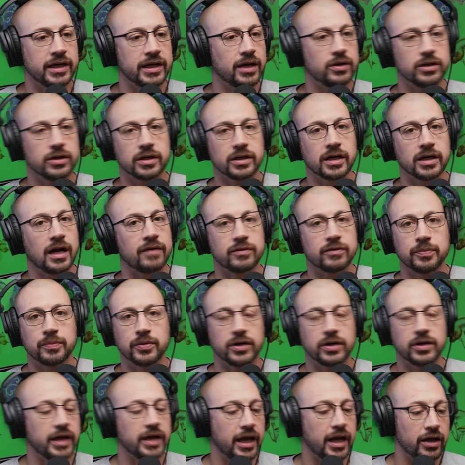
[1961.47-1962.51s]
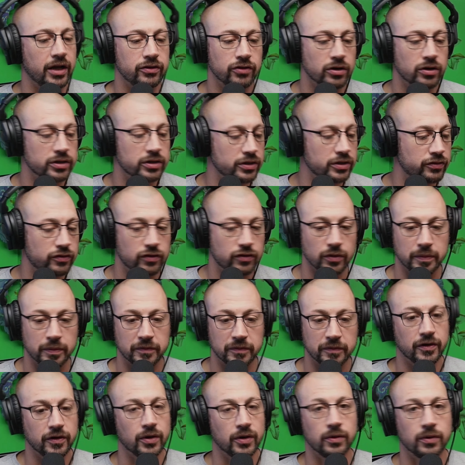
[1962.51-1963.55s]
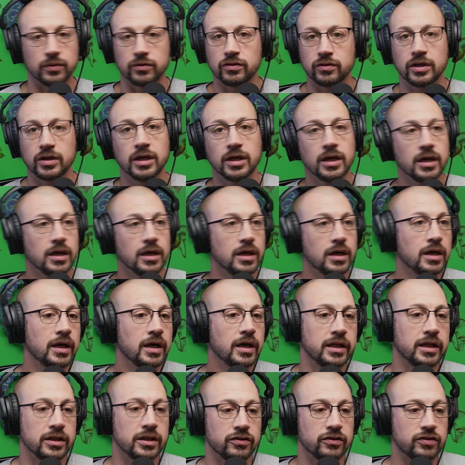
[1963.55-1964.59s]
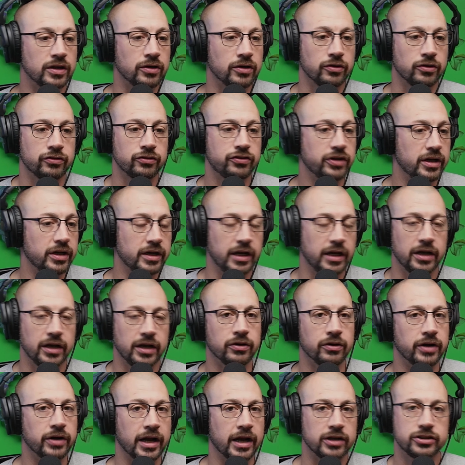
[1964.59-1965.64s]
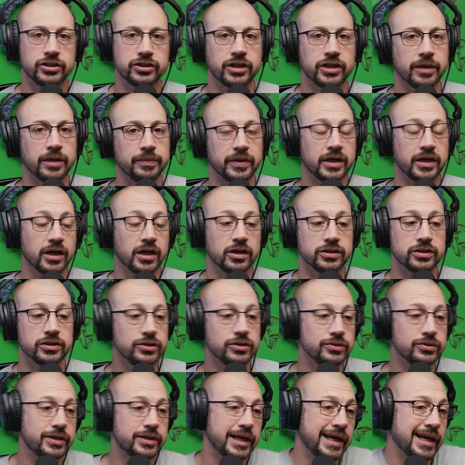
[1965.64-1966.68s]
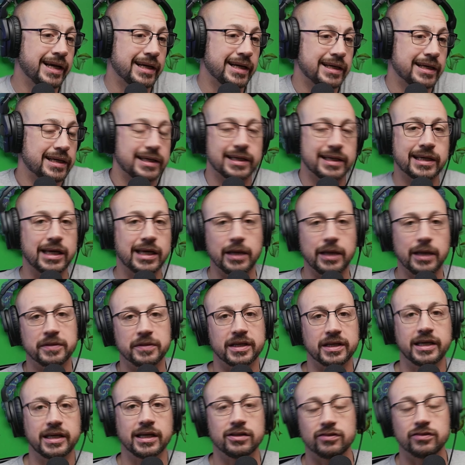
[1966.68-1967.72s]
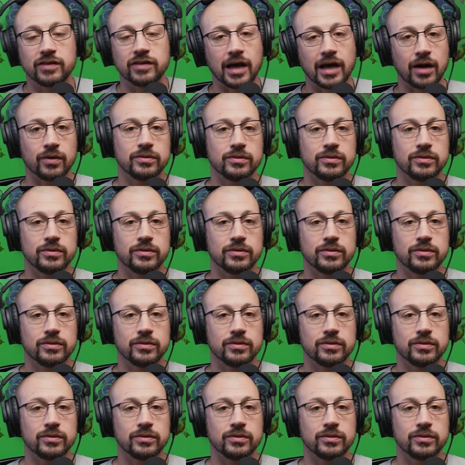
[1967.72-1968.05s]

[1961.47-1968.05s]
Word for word: You're gonna have to put an age on these stupid phones and this inter- internet shit because you can't keep the kids out.